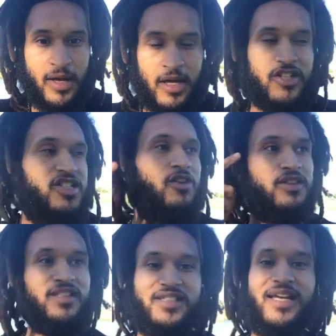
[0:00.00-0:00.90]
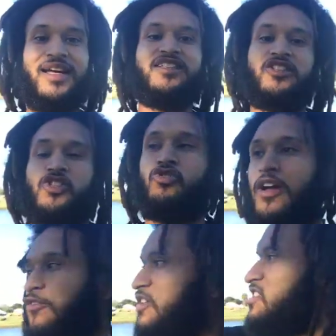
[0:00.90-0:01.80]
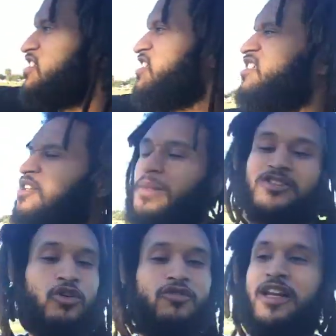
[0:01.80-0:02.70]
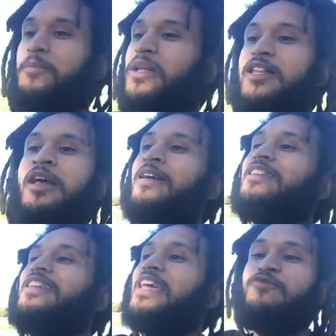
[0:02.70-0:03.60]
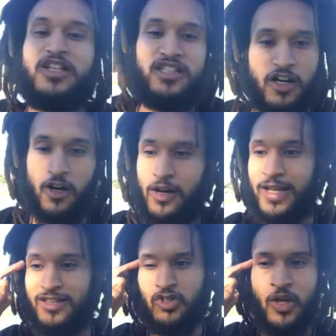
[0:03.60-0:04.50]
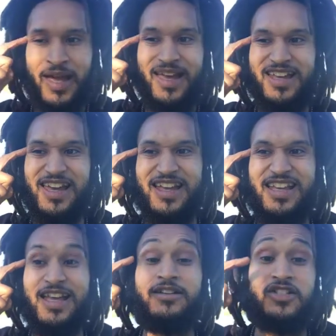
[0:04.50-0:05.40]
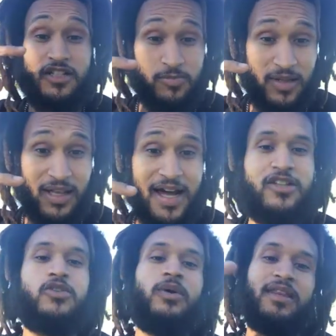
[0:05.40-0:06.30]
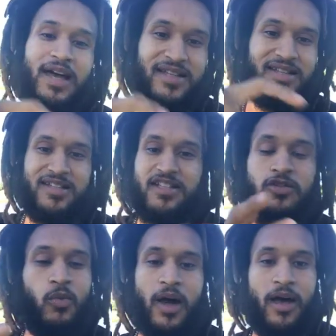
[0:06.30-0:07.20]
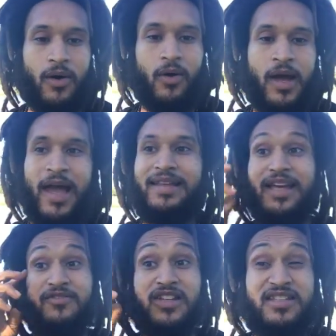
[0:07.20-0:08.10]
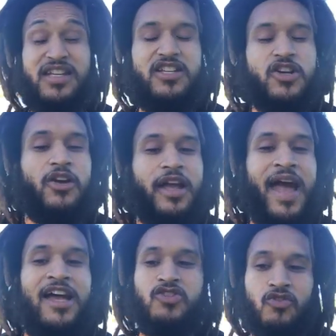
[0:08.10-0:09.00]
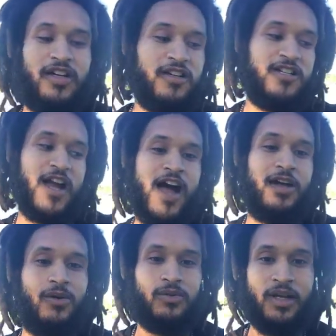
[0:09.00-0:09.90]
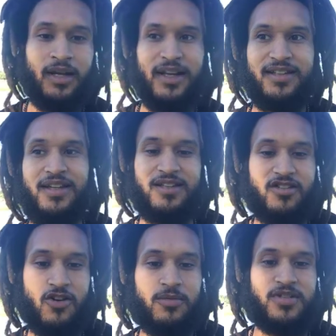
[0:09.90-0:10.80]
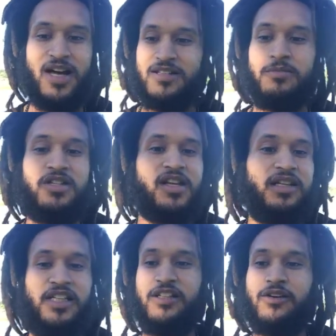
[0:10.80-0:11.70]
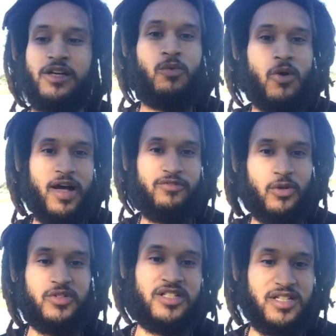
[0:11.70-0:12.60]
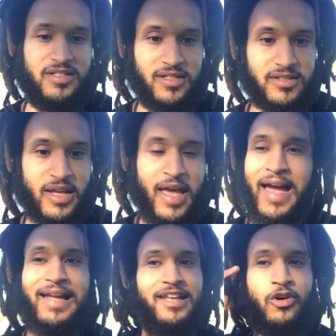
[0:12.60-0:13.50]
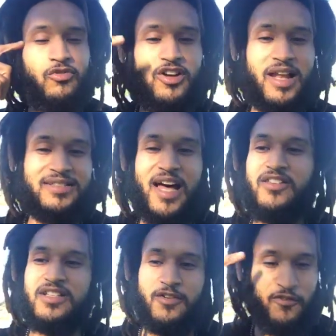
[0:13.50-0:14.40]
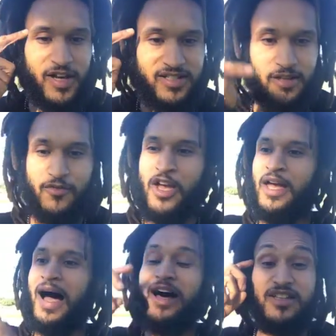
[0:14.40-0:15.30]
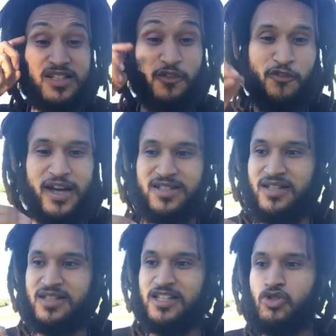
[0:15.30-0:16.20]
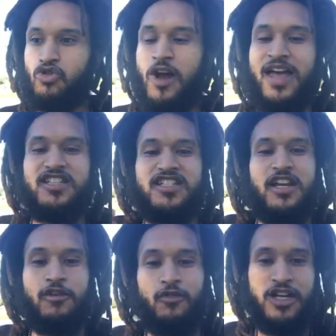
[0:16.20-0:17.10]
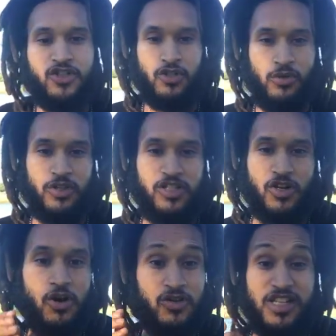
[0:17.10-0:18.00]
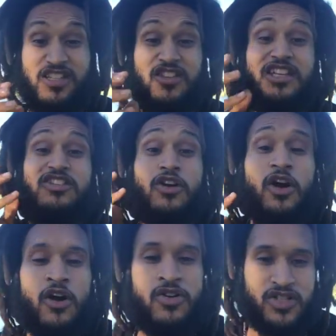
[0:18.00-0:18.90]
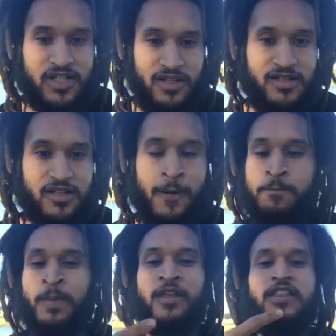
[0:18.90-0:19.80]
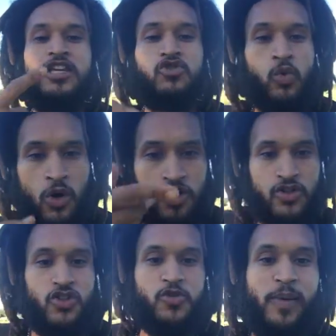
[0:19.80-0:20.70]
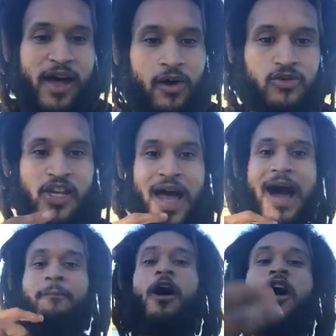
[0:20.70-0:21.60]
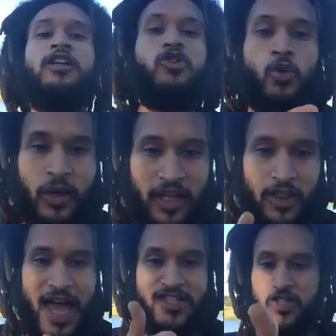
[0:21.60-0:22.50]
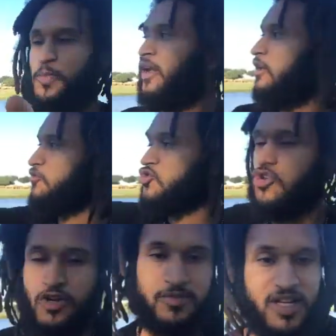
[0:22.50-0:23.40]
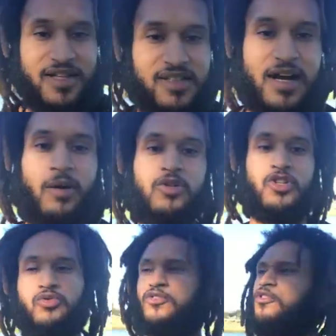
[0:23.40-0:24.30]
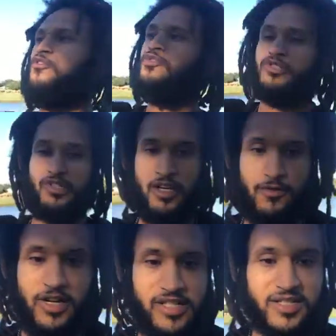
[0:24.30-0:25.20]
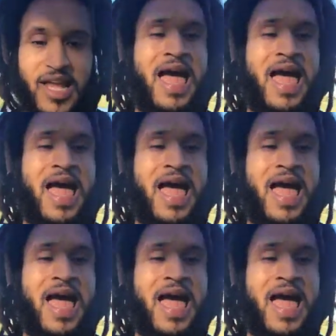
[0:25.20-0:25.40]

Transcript: because she don't understand that's her strength because the system has already been given to her and she's been lied to in that sense as well. And they even teach her to castrate her child. Like, yeah, circumcise him, it's cleaner, he won't have no diseases. And they don't realize how this affects us. It's transgenerational. These are curses. These words are spells. I'm undoing that spell of circumcising our children for future generations.